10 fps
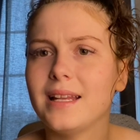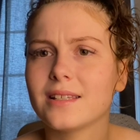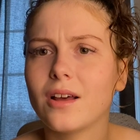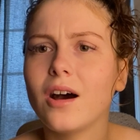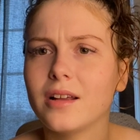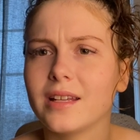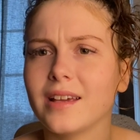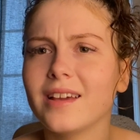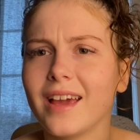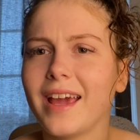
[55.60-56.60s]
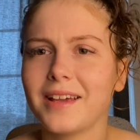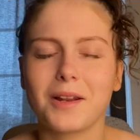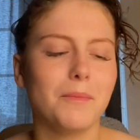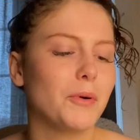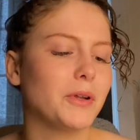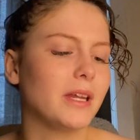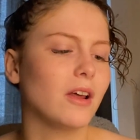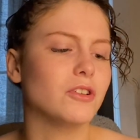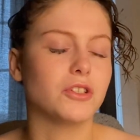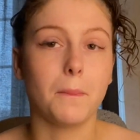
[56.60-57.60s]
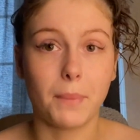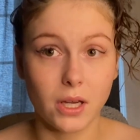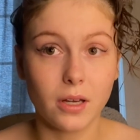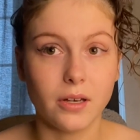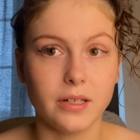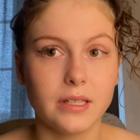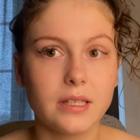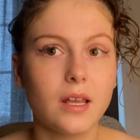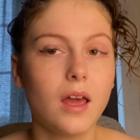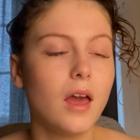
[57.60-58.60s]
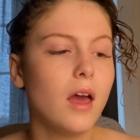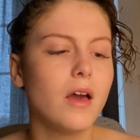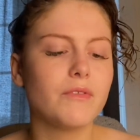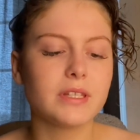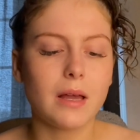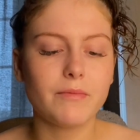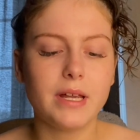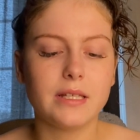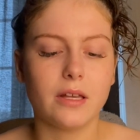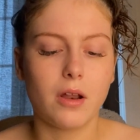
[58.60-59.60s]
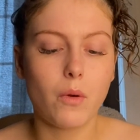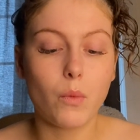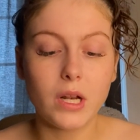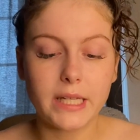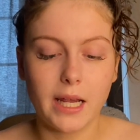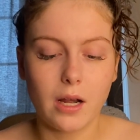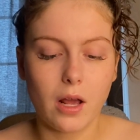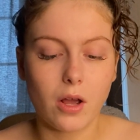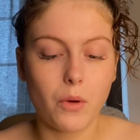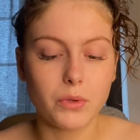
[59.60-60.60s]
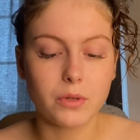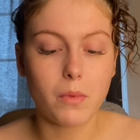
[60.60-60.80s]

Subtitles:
and Harding England body lotion, because for some reason one day, like, I was on my